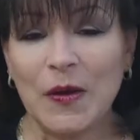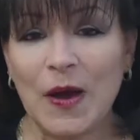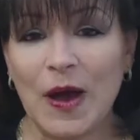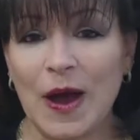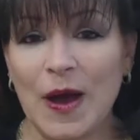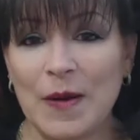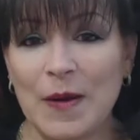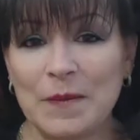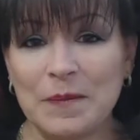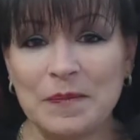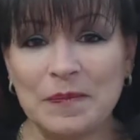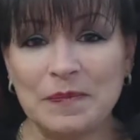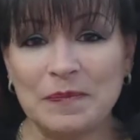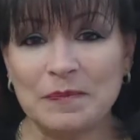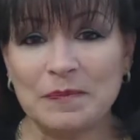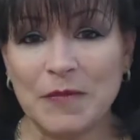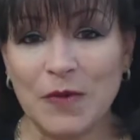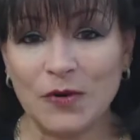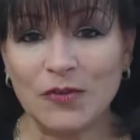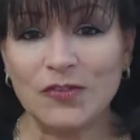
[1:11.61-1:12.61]
Um,
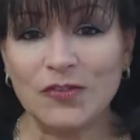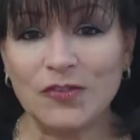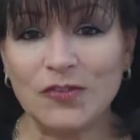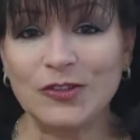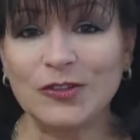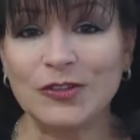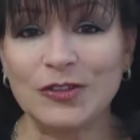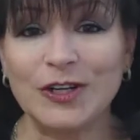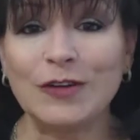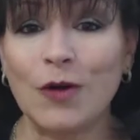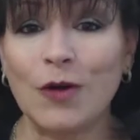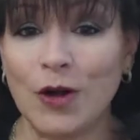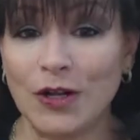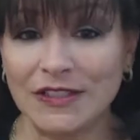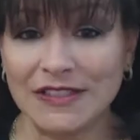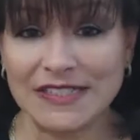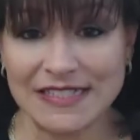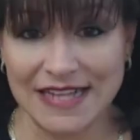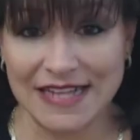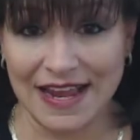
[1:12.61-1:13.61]
most children are all
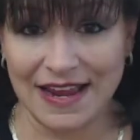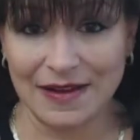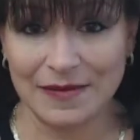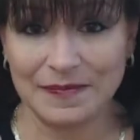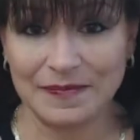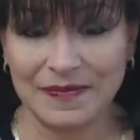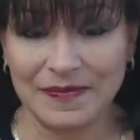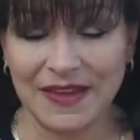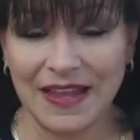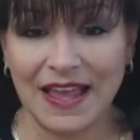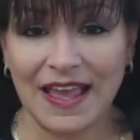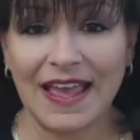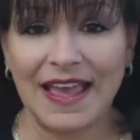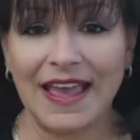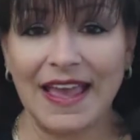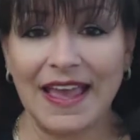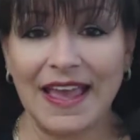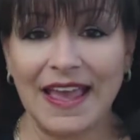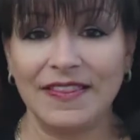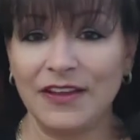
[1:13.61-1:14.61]
the same,
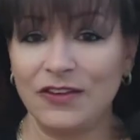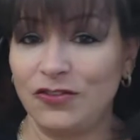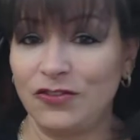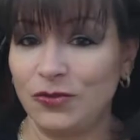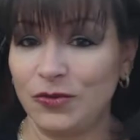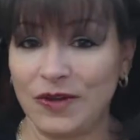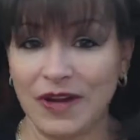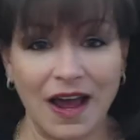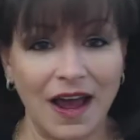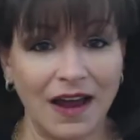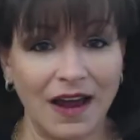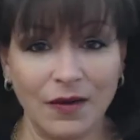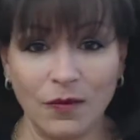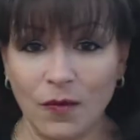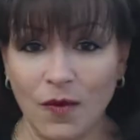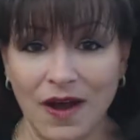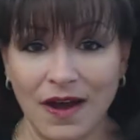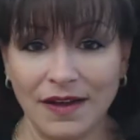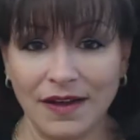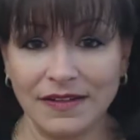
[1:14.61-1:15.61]
and they do not
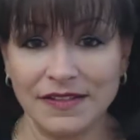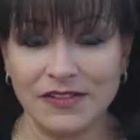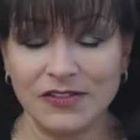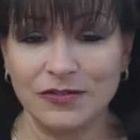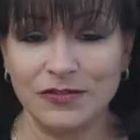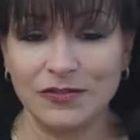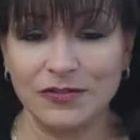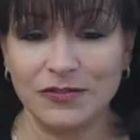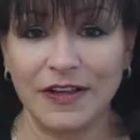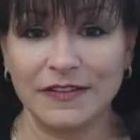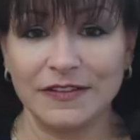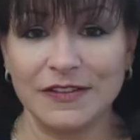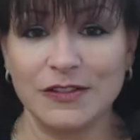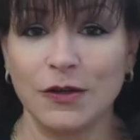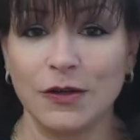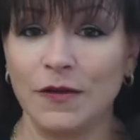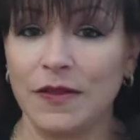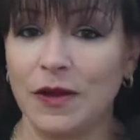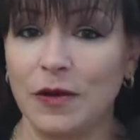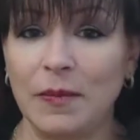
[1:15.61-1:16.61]
want to feel as
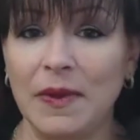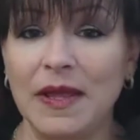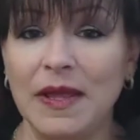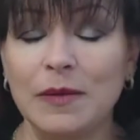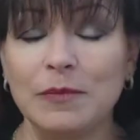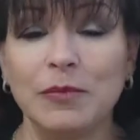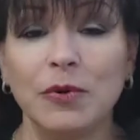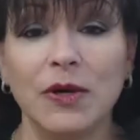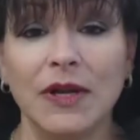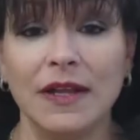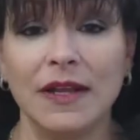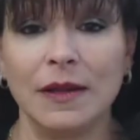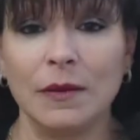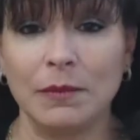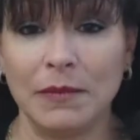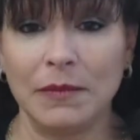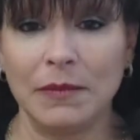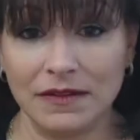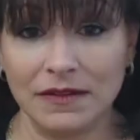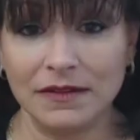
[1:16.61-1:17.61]
though they're being put in the
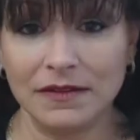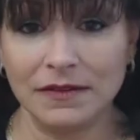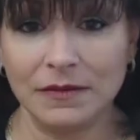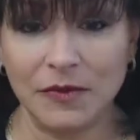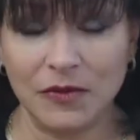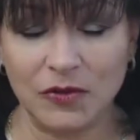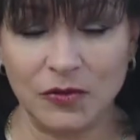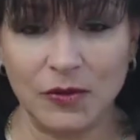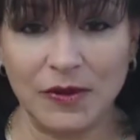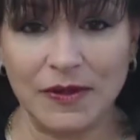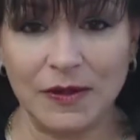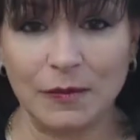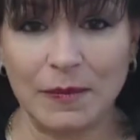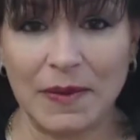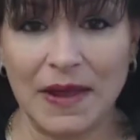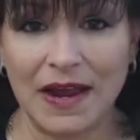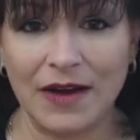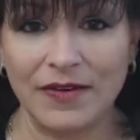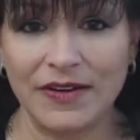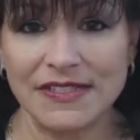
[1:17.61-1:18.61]
middle between their
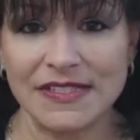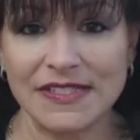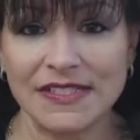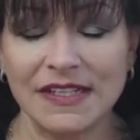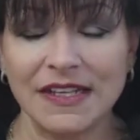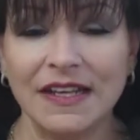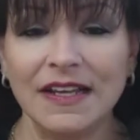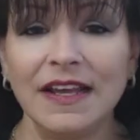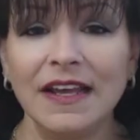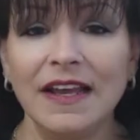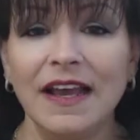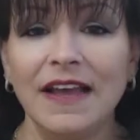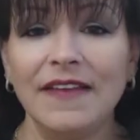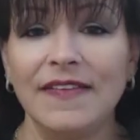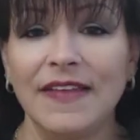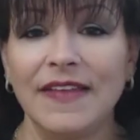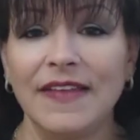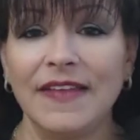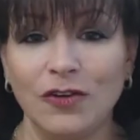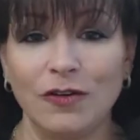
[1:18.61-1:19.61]
parents.
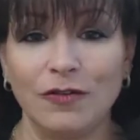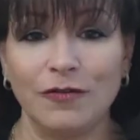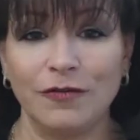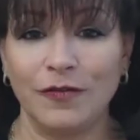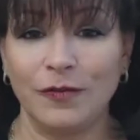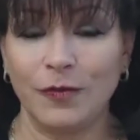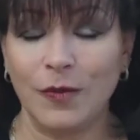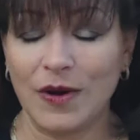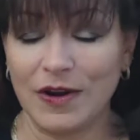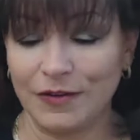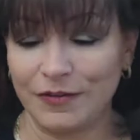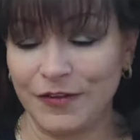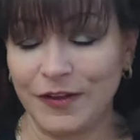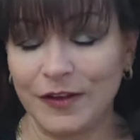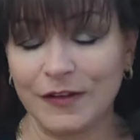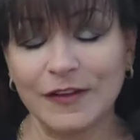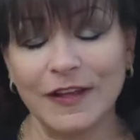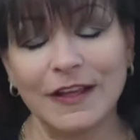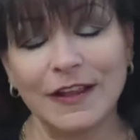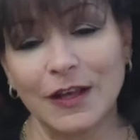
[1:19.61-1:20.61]
They don't want to
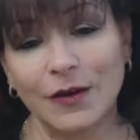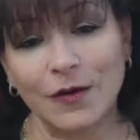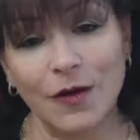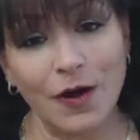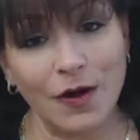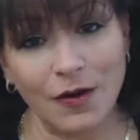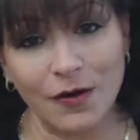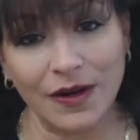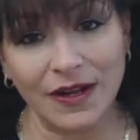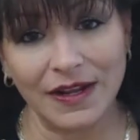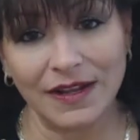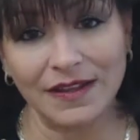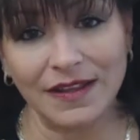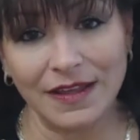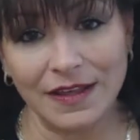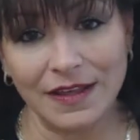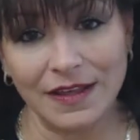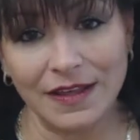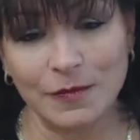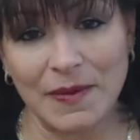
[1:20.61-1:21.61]
feel like they're hurting
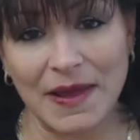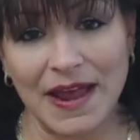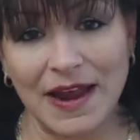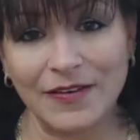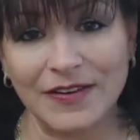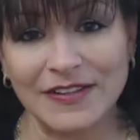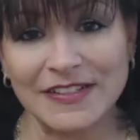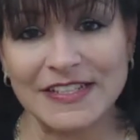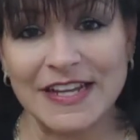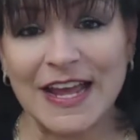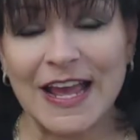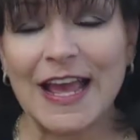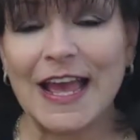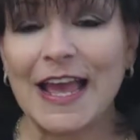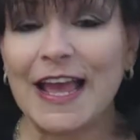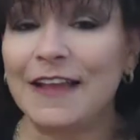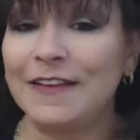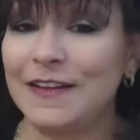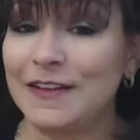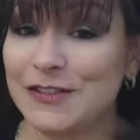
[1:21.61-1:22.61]
either parent,
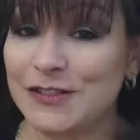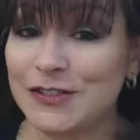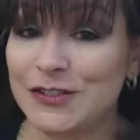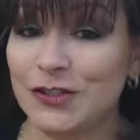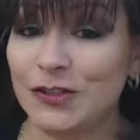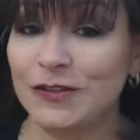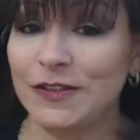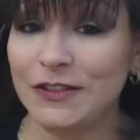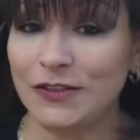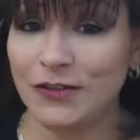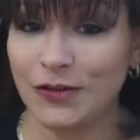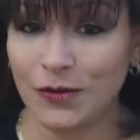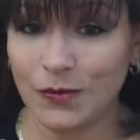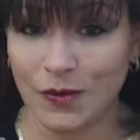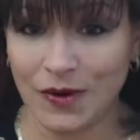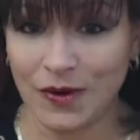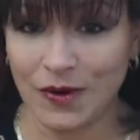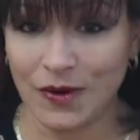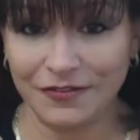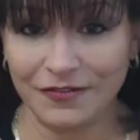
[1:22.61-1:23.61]
and they certainly don't
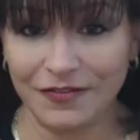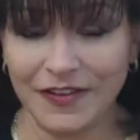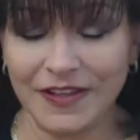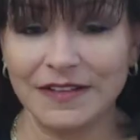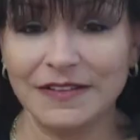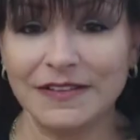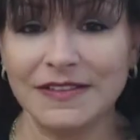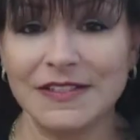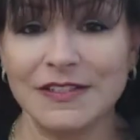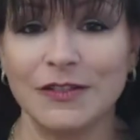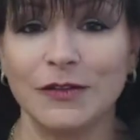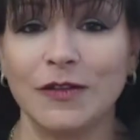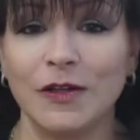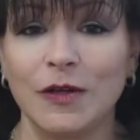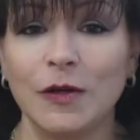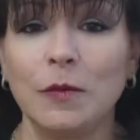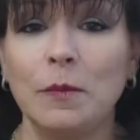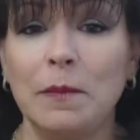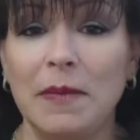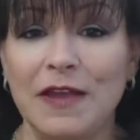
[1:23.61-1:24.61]
want to feel as though
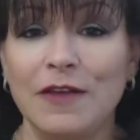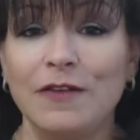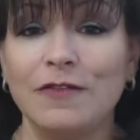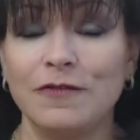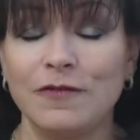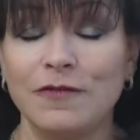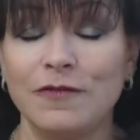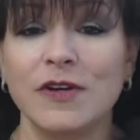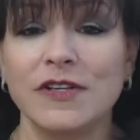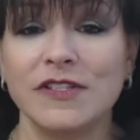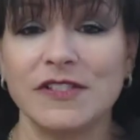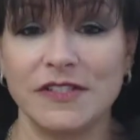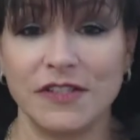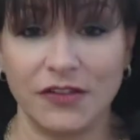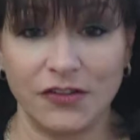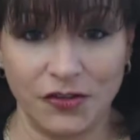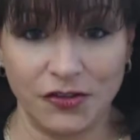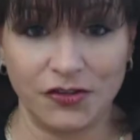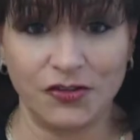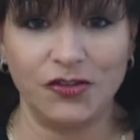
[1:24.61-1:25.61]
they're being
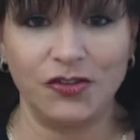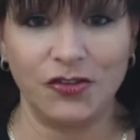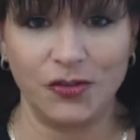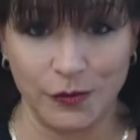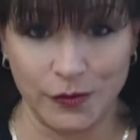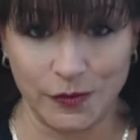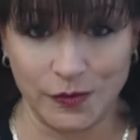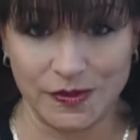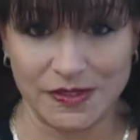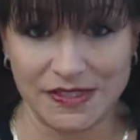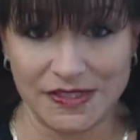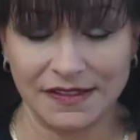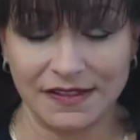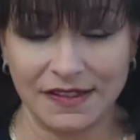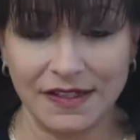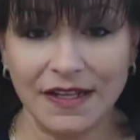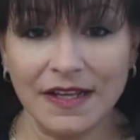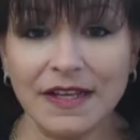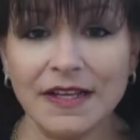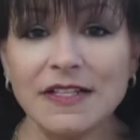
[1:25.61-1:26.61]
forced to choose.
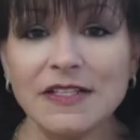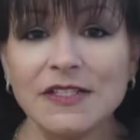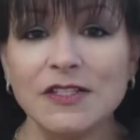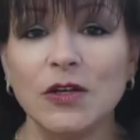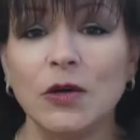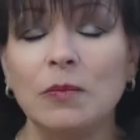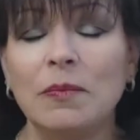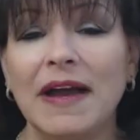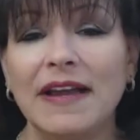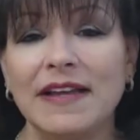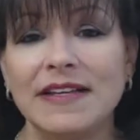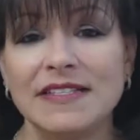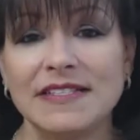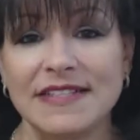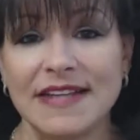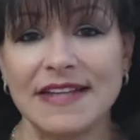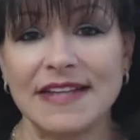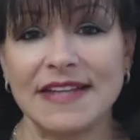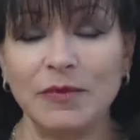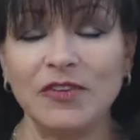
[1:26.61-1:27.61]
So by
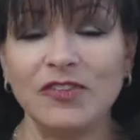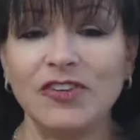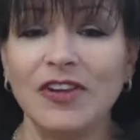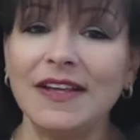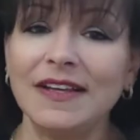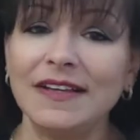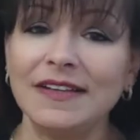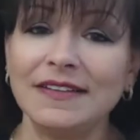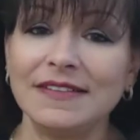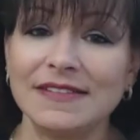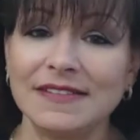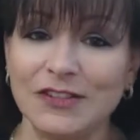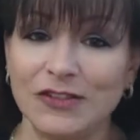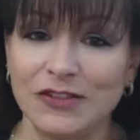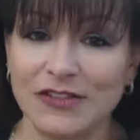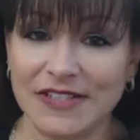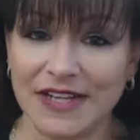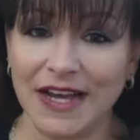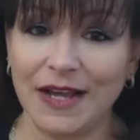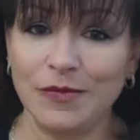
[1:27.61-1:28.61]
establishing
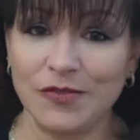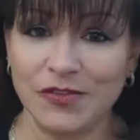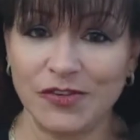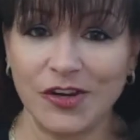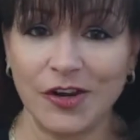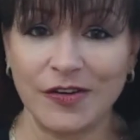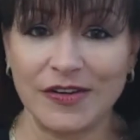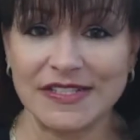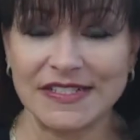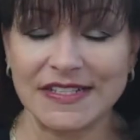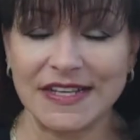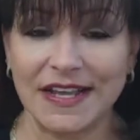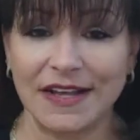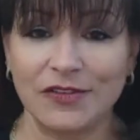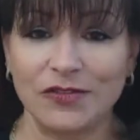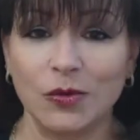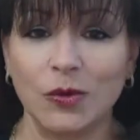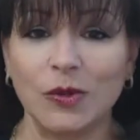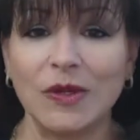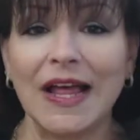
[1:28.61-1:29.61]
your time sharing
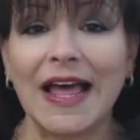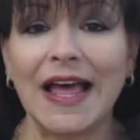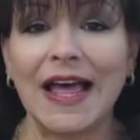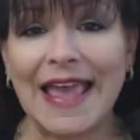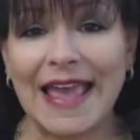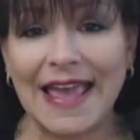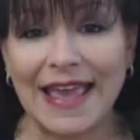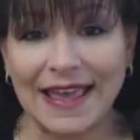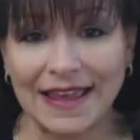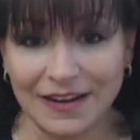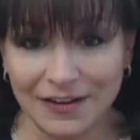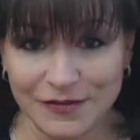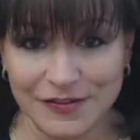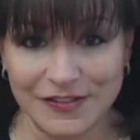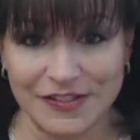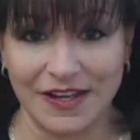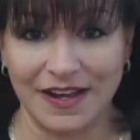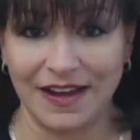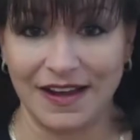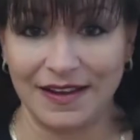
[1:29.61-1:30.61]
schedule ahead of
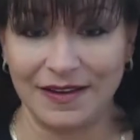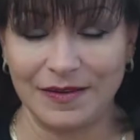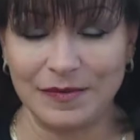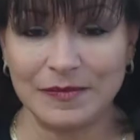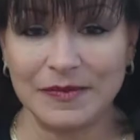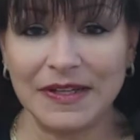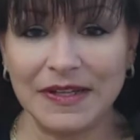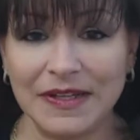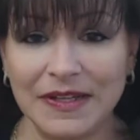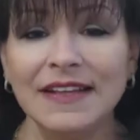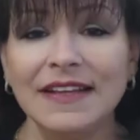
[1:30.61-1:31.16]
time,